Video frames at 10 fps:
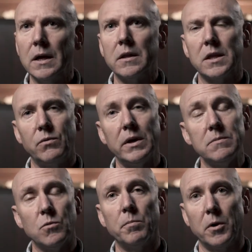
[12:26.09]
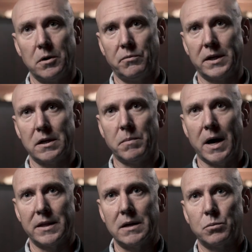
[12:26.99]
They're really more motivated
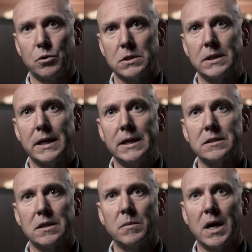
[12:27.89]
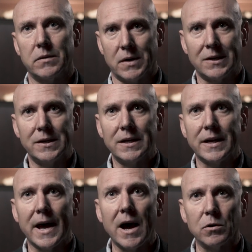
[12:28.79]
by that person getting some kind of a kick
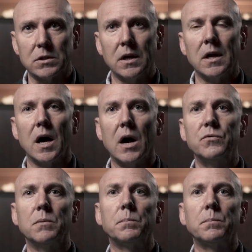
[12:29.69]
out of the